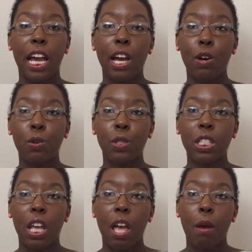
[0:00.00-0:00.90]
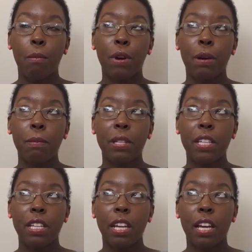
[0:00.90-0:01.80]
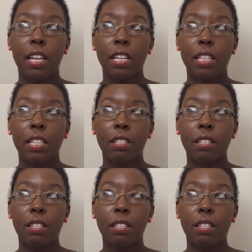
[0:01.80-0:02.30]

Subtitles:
out probably not